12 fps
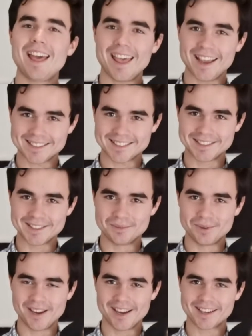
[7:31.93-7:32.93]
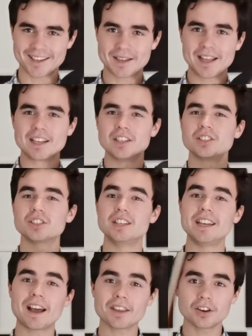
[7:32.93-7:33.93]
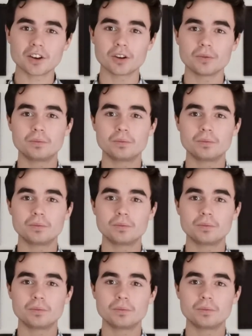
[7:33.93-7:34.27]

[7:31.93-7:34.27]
Excellent work. So now you know